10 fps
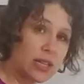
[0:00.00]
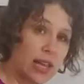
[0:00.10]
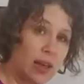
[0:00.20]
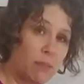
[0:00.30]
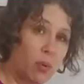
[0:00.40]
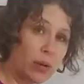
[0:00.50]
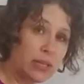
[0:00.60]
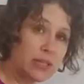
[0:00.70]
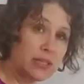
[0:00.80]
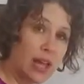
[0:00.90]
the hip
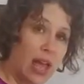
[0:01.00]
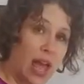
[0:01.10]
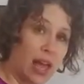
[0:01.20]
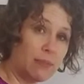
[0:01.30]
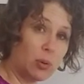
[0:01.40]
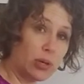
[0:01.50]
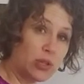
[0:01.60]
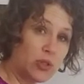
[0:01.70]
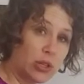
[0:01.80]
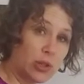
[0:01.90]
points and point
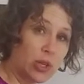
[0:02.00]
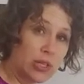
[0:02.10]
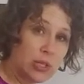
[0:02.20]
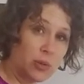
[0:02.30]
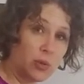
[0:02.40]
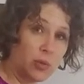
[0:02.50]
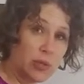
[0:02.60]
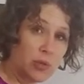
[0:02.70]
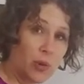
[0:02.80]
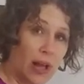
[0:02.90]
straight across the room
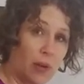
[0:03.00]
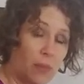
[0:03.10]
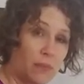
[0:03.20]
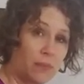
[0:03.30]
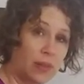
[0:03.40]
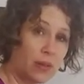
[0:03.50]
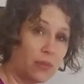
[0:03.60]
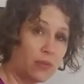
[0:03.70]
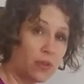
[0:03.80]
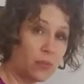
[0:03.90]
as well.
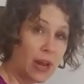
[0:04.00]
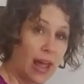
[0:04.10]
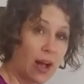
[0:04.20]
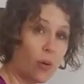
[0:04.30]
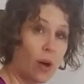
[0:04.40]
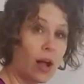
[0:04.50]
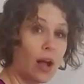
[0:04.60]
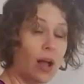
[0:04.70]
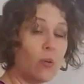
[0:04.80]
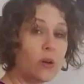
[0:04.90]
For now,
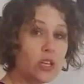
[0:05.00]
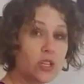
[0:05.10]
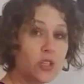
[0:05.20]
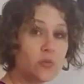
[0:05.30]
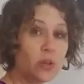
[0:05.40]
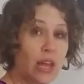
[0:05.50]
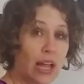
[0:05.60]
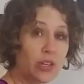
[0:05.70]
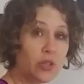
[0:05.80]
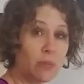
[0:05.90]
I want you to just
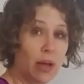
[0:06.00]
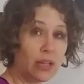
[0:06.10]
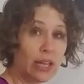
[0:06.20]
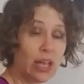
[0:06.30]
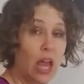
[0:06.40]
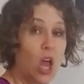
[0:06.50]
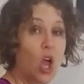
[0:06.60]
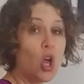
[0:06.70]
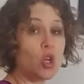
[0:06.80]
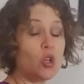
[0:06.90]
relax your belly.
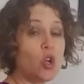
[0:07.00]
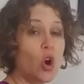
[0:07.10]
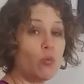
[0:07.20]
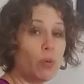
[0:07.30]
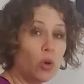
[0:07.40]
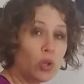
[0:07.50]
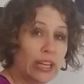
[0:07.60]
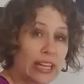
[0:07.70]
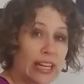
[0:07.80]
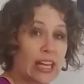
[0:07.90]
No
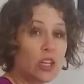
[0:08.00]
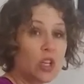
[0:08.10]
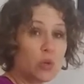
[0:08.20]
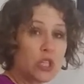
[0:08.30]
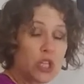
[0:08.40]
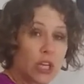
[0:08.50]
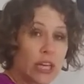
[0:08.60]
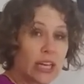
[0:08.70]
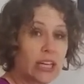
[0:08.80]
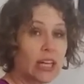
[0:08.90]
pulling it in, no
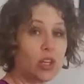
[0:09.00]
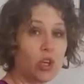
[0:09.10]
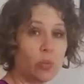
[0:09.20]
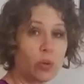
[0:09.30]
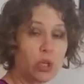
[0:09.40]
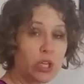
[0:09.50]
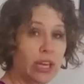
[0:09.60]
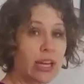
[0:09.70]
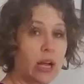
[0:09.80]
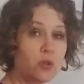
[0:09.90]
sucking it in, no pushing
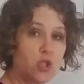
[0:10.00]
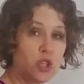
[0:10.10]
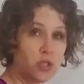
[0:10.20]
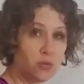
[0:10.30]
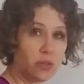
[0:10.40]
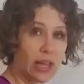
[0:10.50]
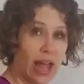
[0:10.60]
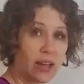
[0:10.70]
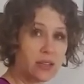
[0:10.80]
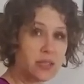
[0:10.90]
it out, just
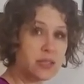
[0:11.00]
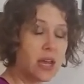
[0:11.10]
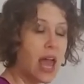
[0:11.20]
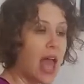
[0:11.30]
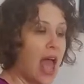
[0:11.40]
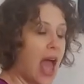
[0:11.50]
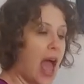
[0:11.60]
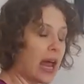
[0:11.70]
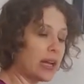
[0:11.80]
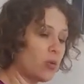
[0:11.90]
relaxed. And I